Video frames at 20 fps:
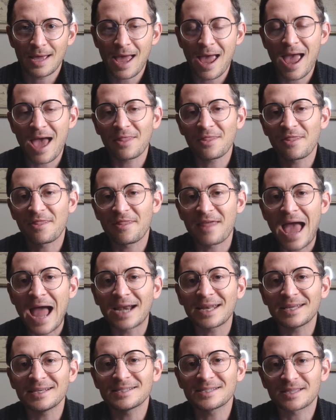And
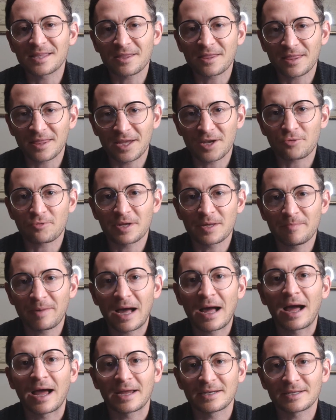that is the theory
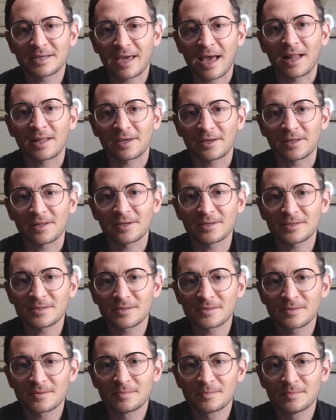behind
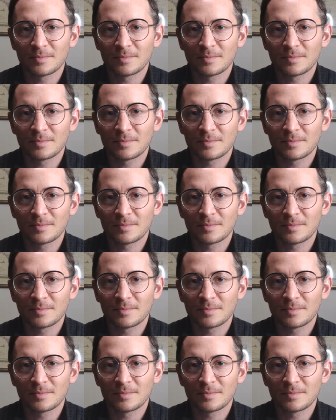calculus.